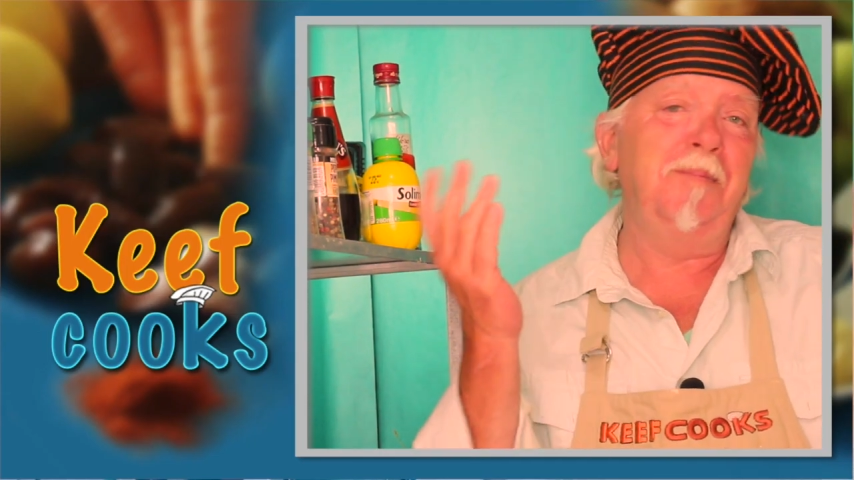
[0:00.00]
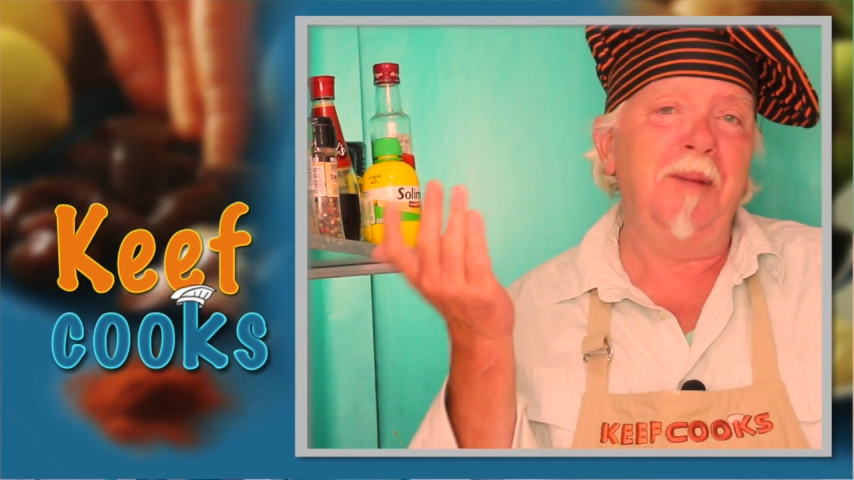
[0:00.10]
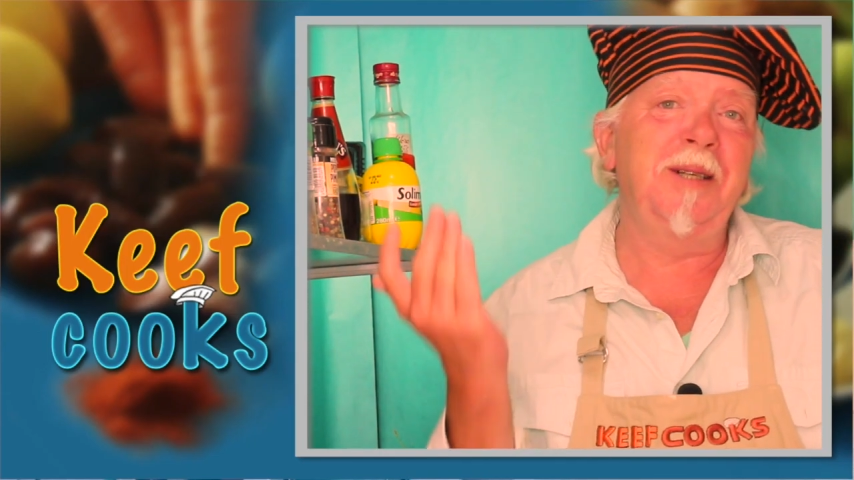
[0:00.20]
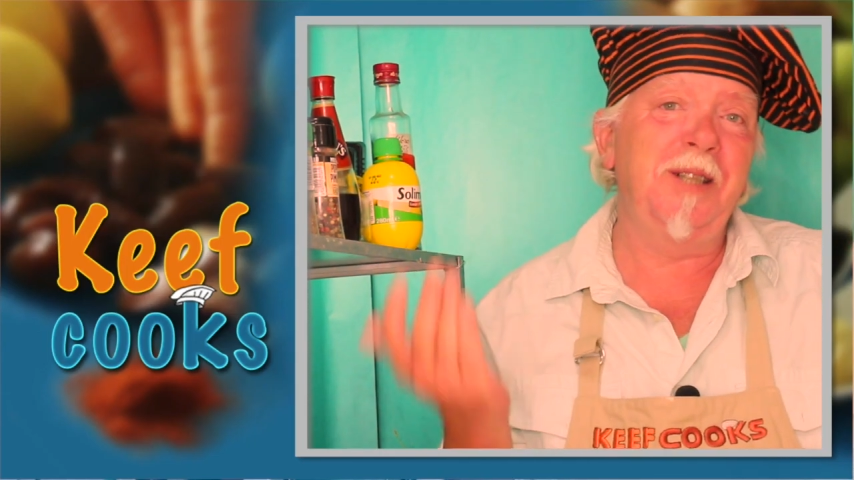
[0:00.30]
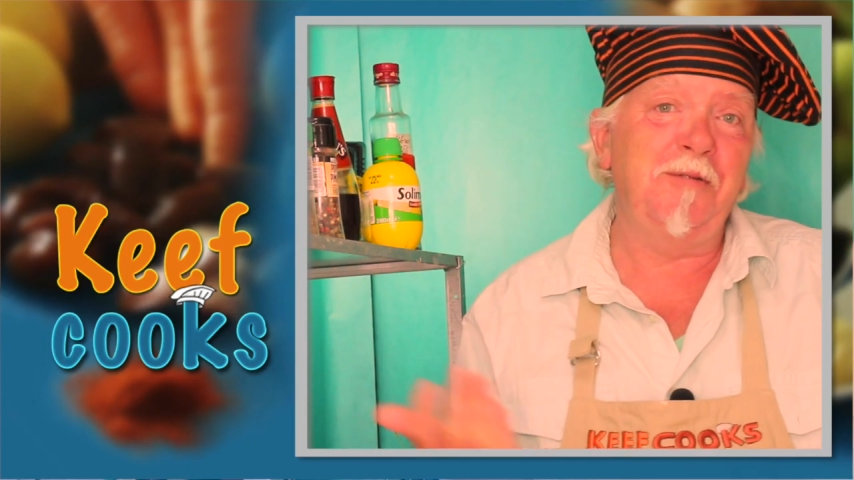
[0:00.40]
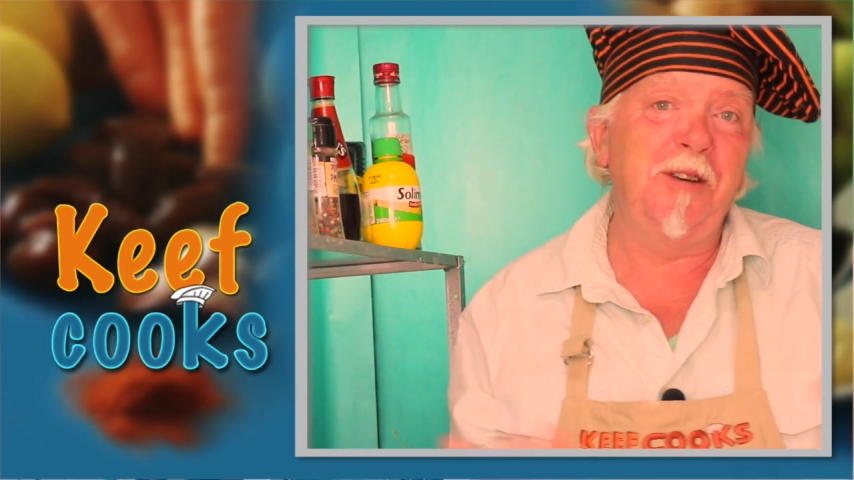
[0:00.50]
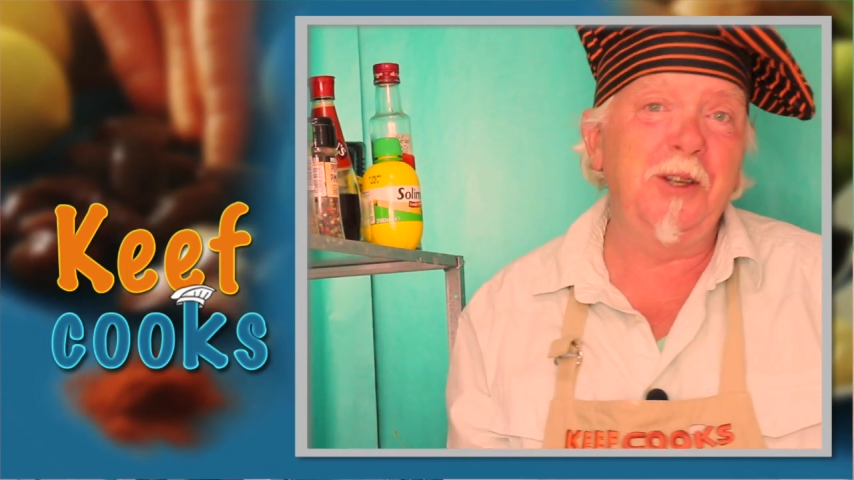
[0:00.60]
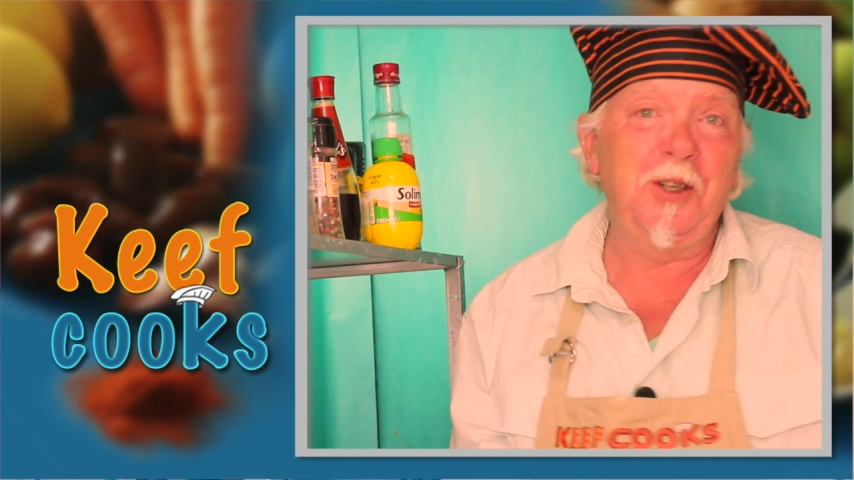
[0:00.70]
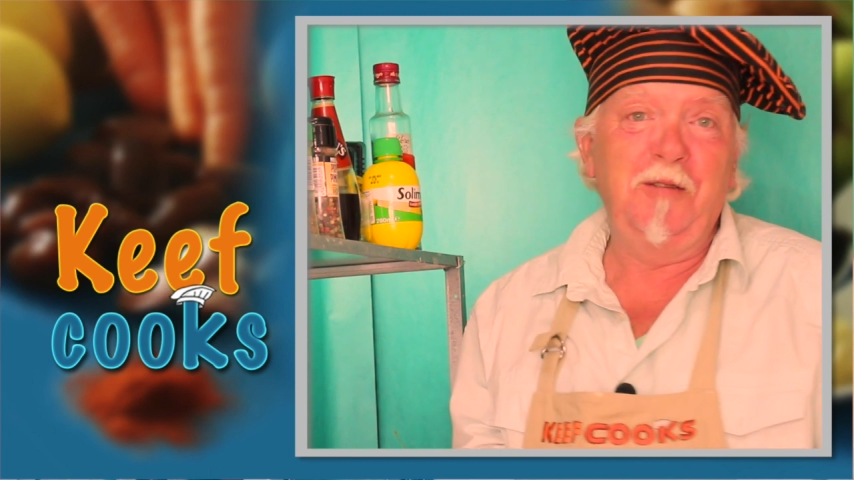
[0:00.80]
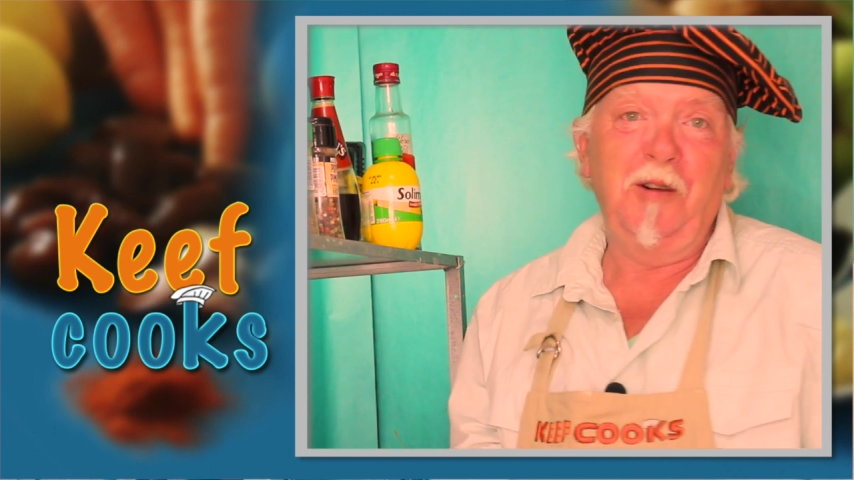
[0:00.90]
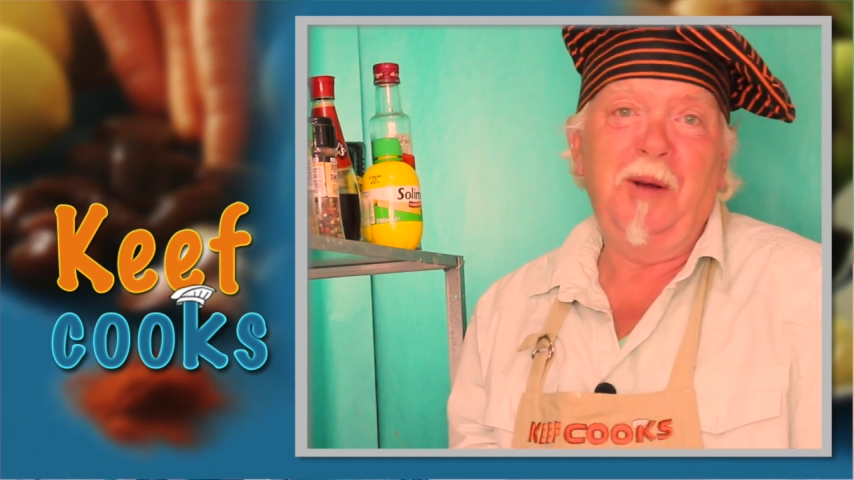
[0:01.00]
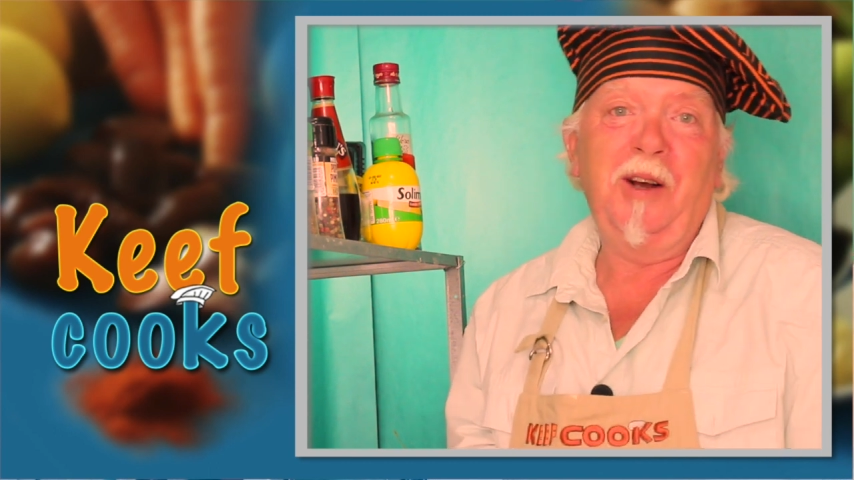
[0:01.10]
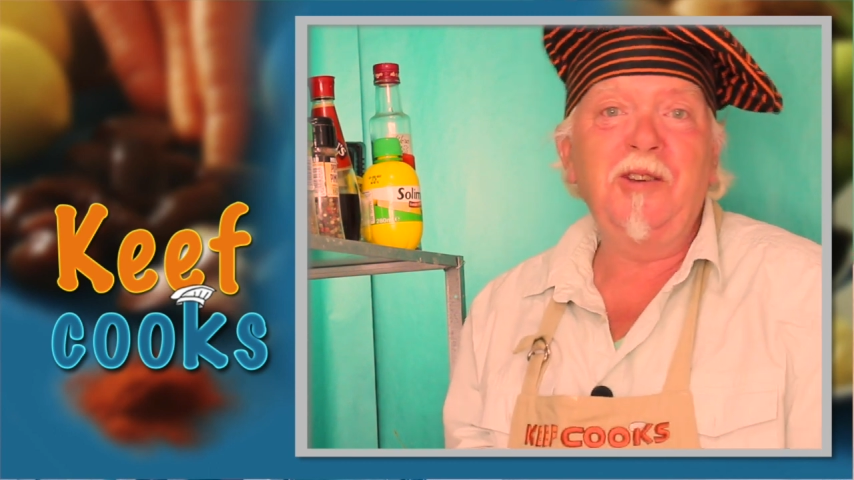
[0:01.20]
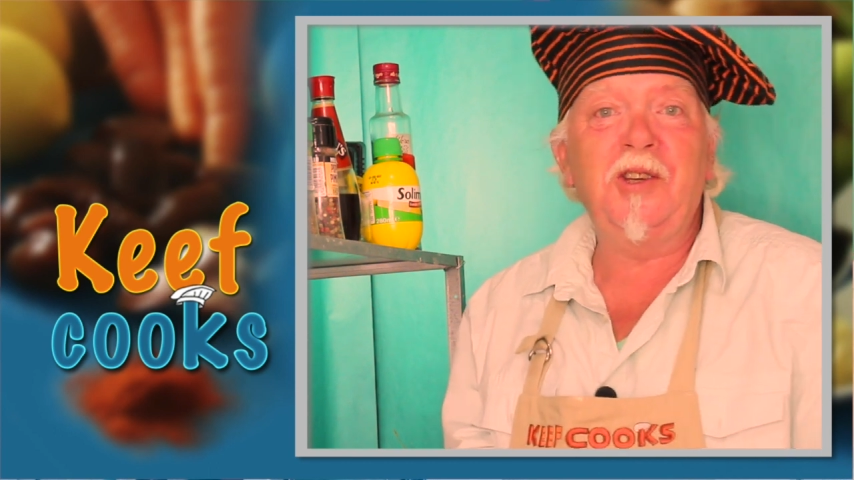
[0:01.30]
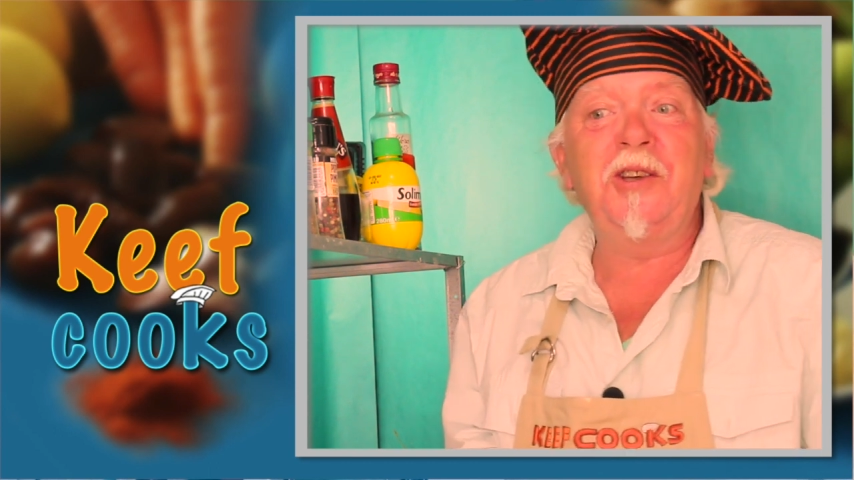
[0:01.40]
my definition of a
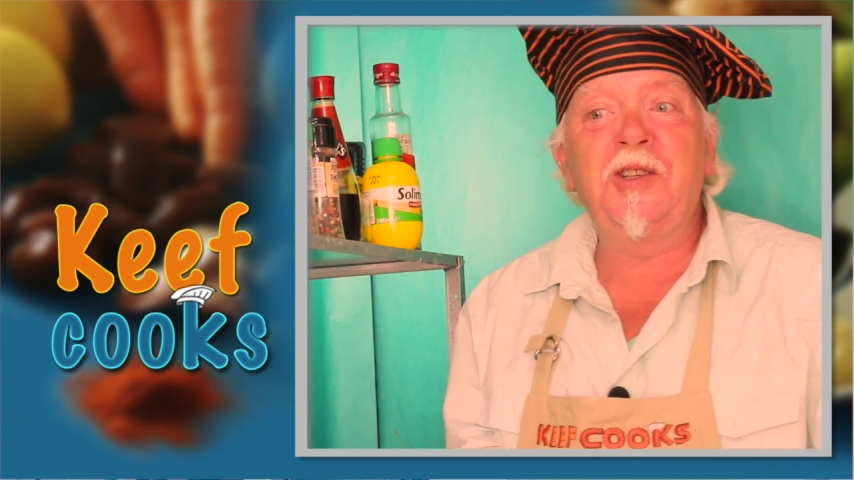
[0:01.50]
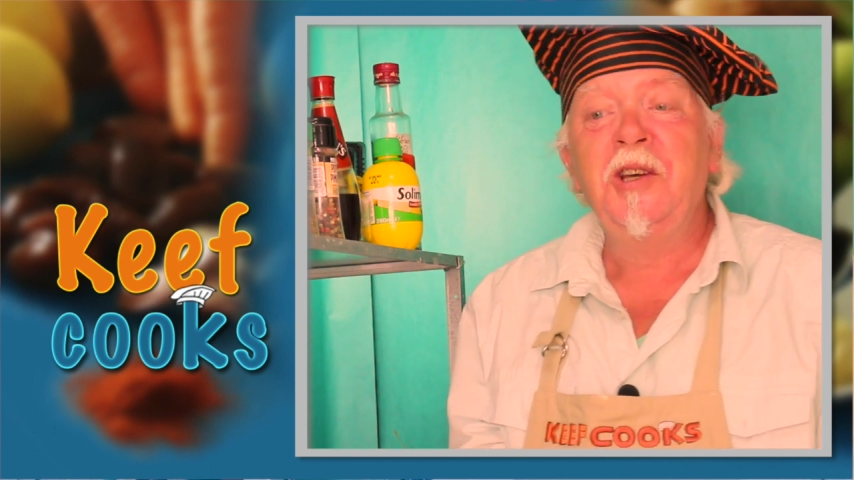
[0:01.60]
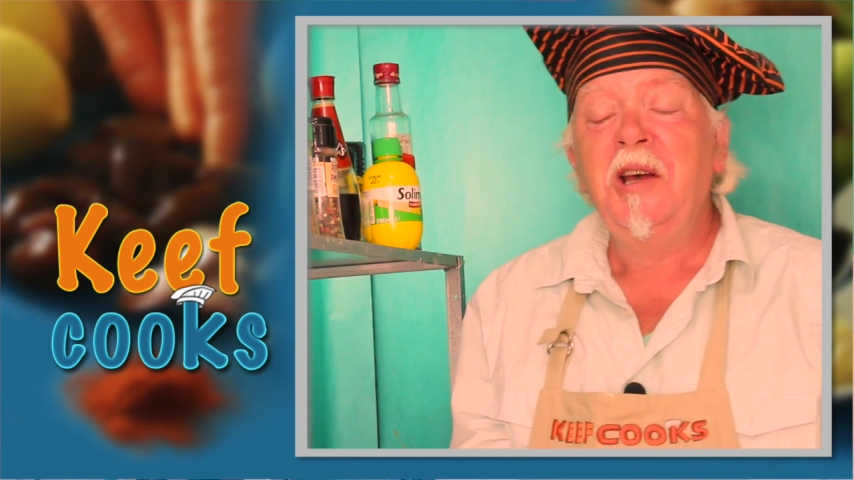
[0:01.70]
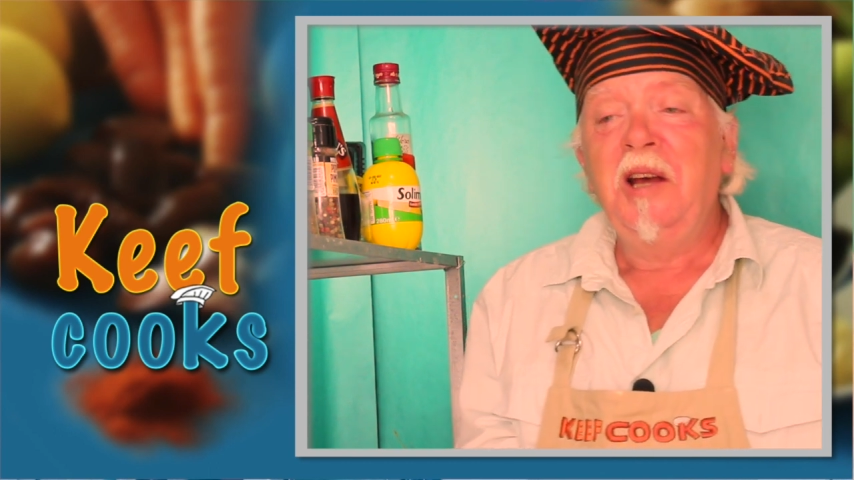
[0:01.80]
pie says